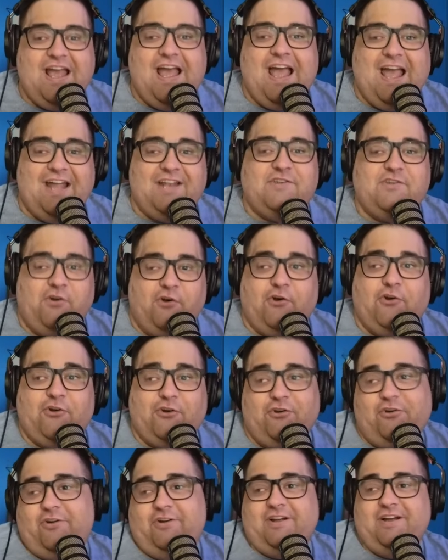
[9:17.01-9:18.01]
had
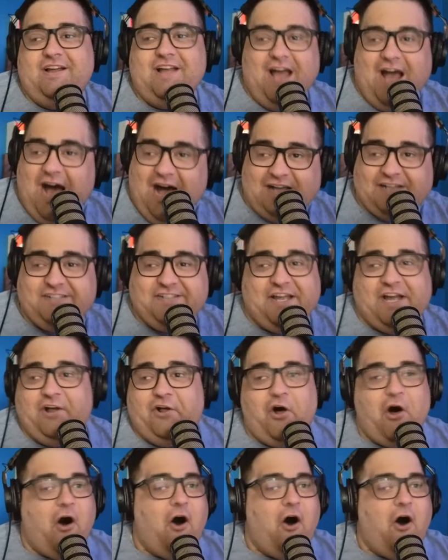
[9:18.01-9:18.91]
turned hostile.